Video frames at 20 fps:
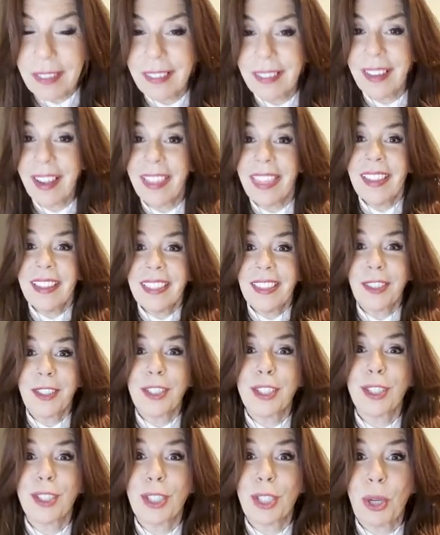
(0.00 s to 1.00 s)
I think they're
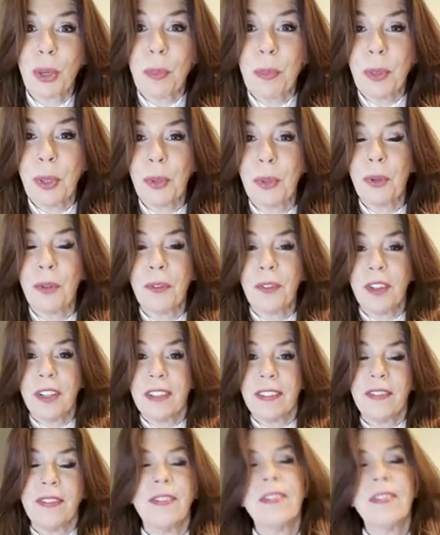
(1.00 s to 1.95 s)
so beautiful.